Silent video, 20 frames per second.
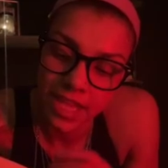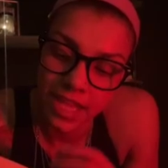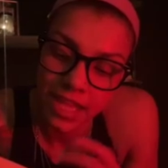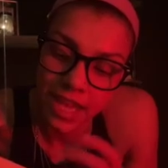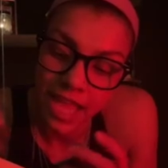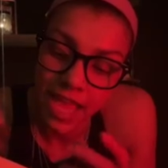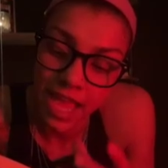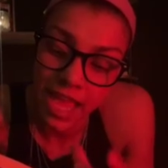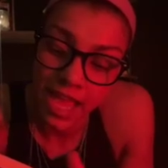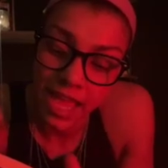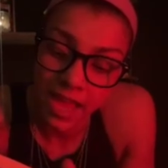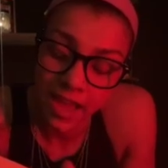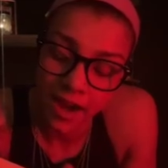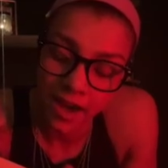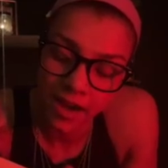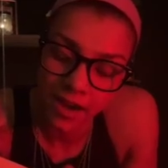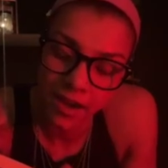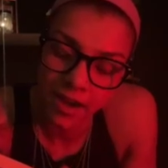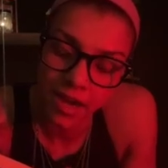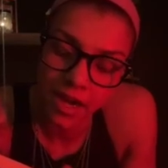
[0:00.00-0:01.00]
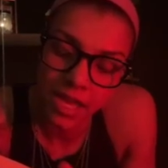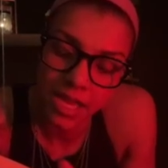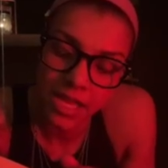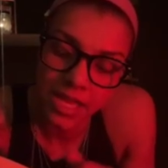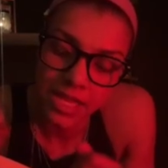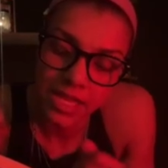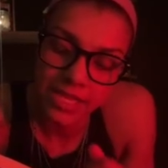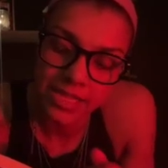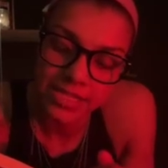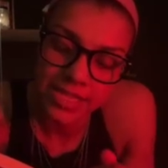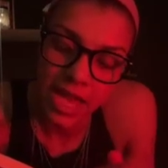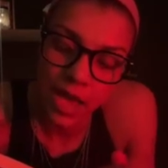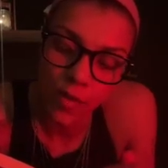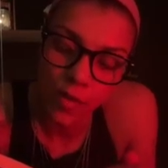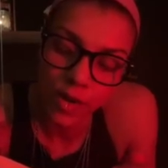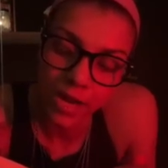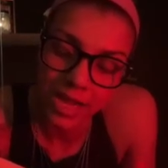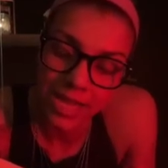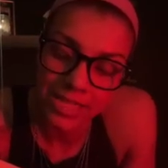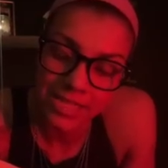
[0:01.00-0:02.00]
that hair is
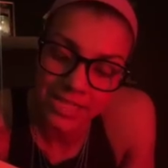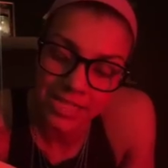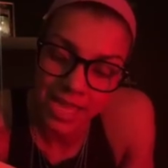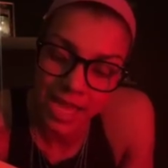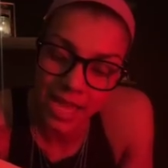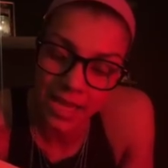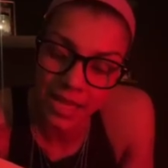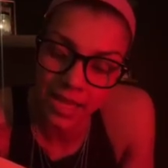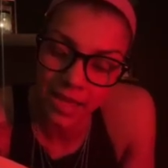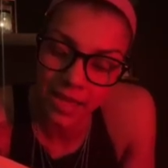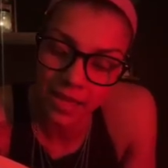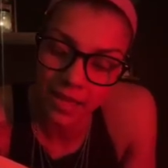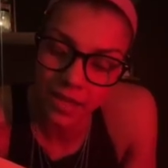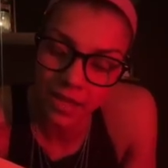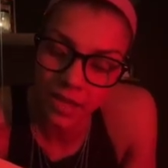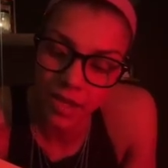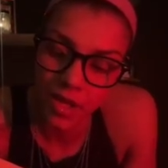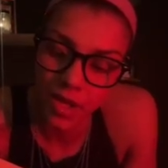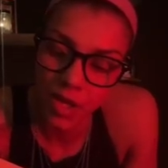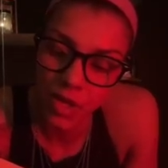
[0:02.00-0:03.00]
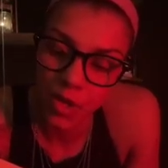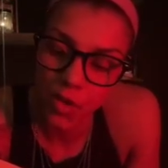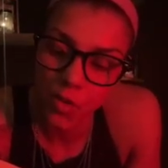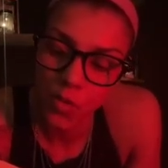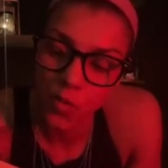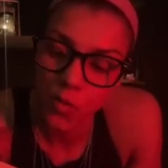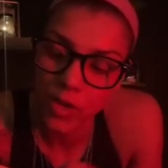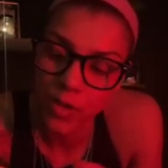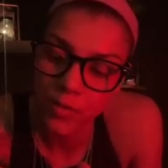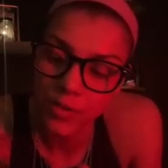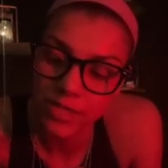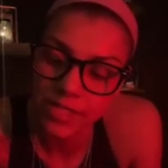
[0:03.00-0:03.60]
our antenna. We